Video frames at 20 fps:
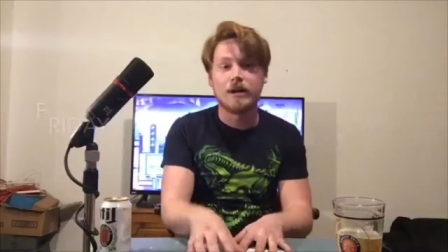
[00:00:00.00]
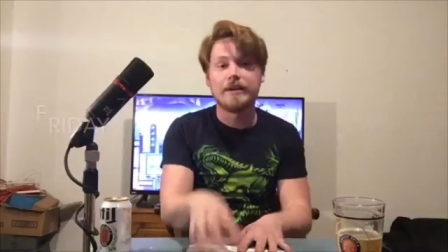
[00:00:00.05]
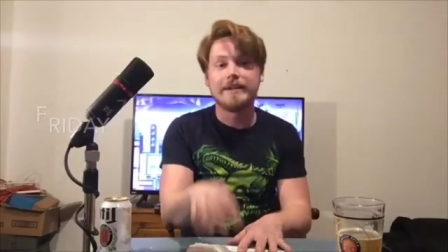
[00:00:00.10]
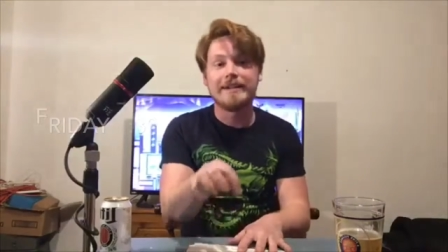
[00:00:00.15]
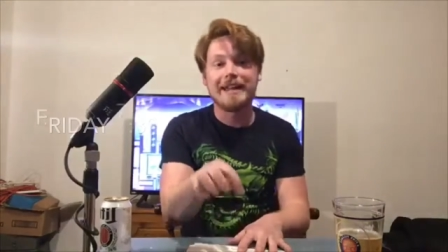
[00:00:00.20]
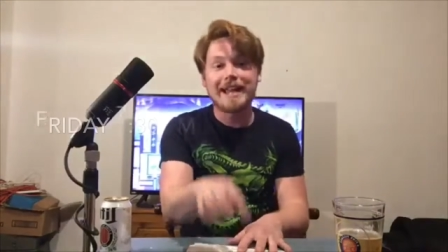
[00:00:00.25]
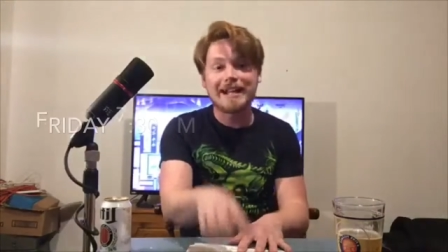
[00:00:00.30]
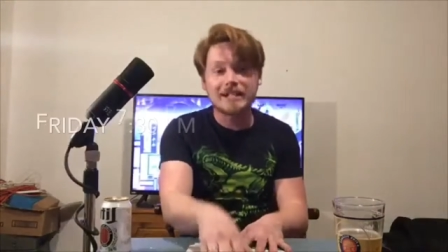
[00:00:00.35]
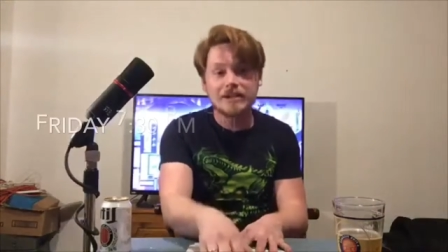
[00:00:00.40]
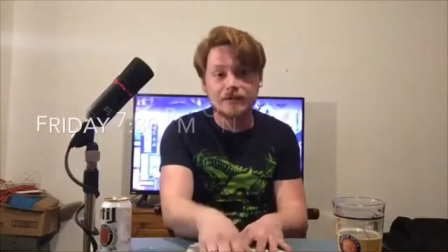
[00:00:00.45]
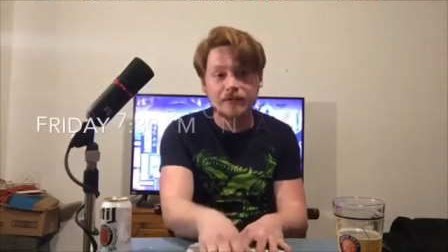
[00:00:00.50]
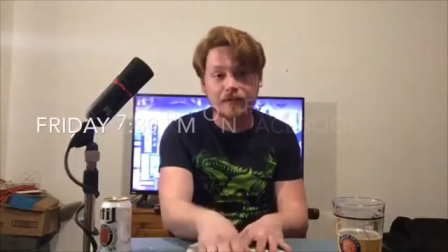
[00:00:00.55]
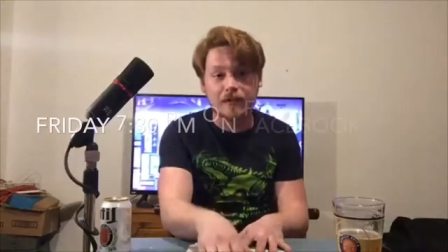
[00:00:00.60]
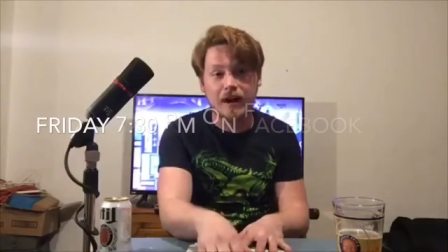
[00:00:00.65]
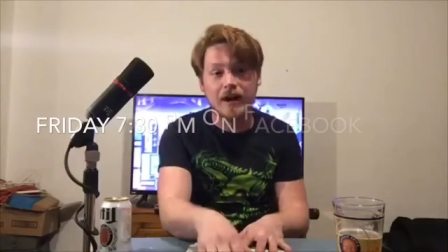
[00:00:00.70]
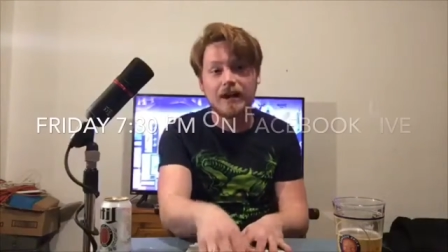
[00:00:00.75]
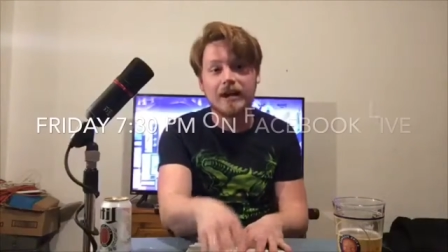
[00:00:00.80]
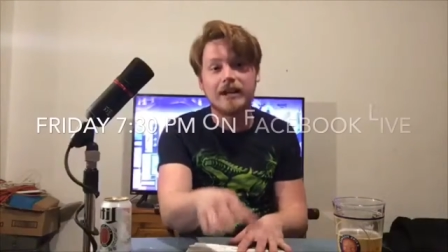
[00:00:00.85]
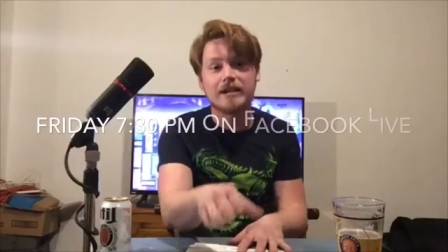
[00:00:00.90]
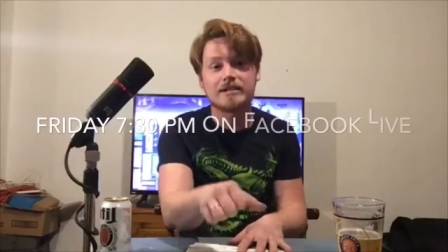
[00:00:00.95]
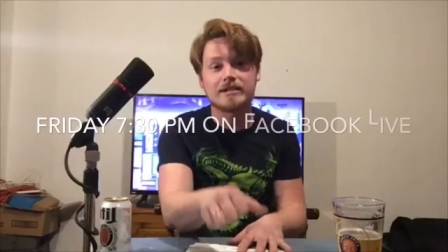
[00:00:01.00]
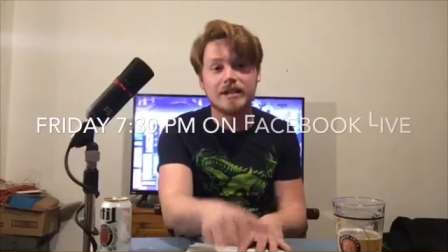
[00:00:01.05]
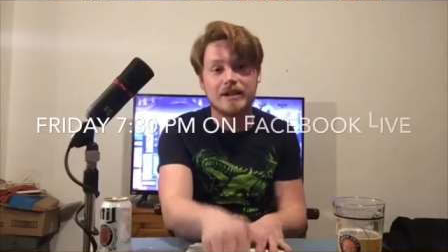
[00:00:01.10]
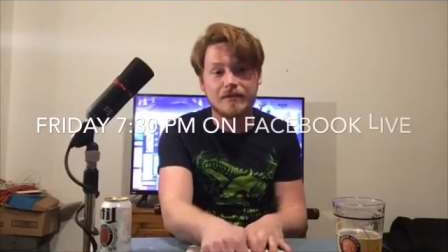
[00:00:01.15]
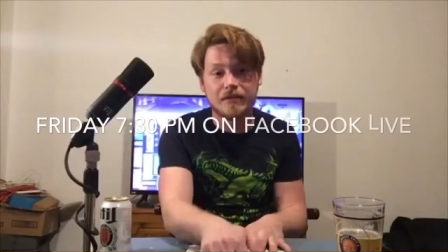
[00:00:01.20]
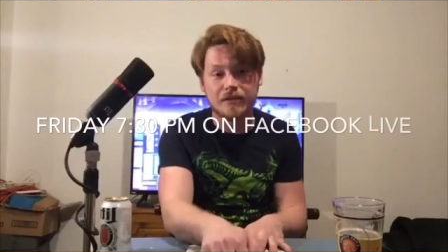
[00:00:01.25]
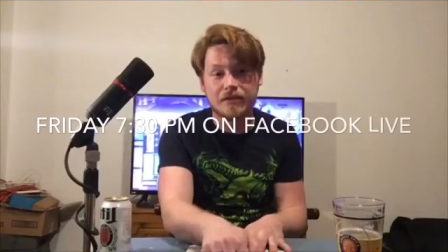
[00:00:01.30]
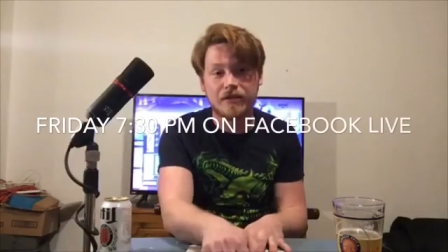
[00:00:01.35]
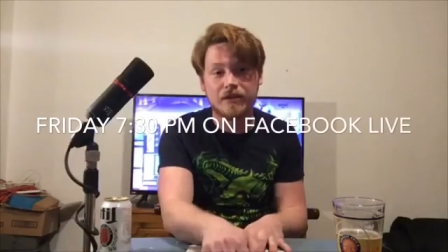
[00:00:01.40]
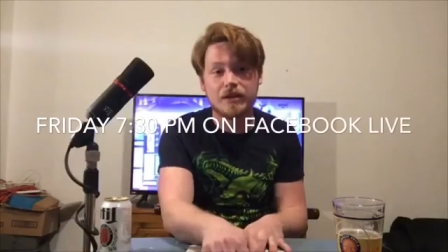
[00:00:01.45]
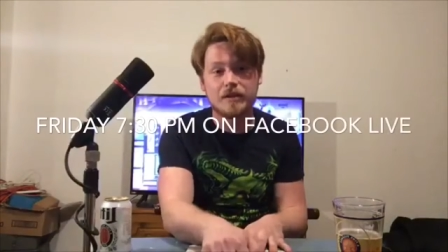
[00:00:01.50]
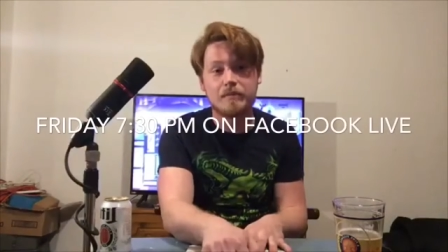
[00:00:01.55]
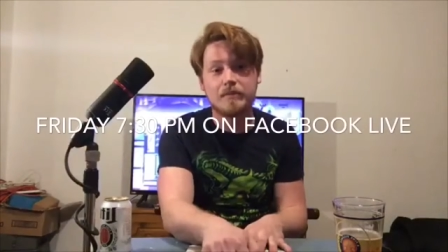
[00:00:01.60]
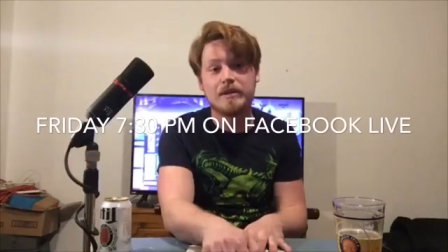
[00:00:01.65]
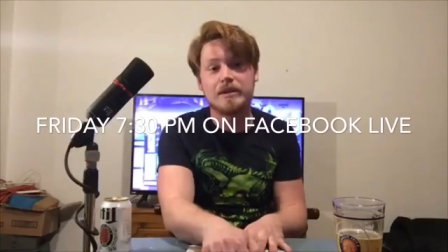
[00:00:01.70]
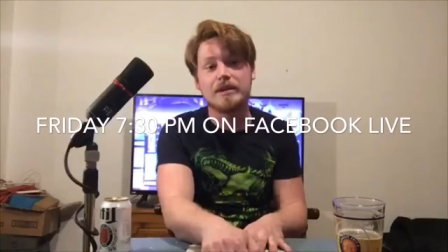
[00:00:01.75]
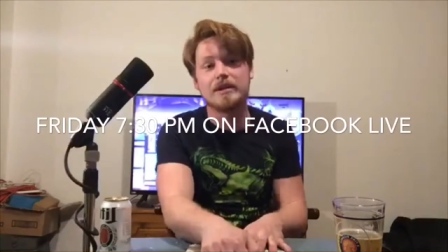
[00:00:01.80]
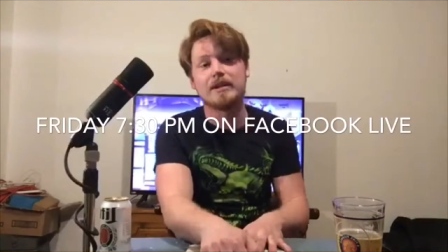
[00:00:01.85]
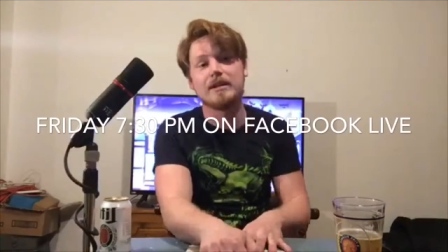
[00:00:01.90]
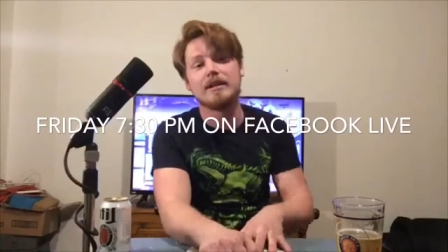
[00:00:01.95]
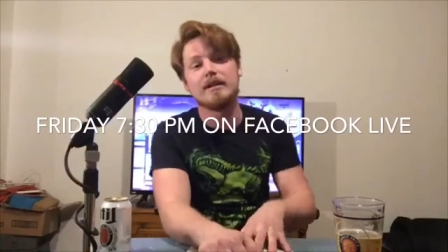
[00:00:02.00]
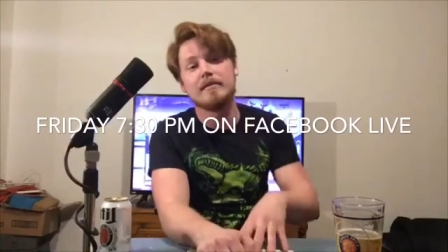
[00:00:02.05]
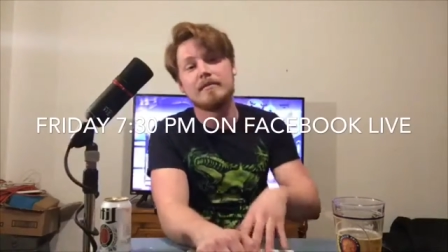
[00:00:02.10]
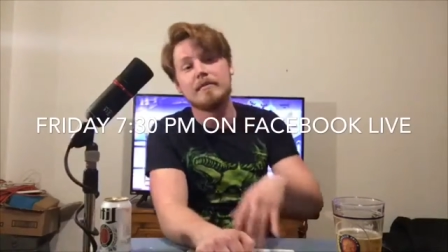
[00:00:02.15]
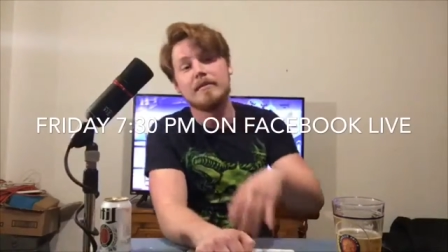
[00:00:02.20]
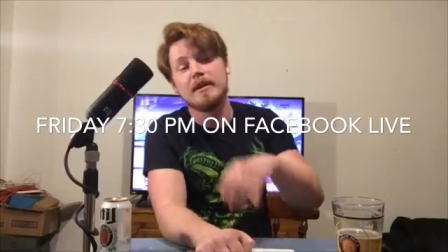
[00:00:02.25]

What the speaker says: next Friday, 7:30 p.m.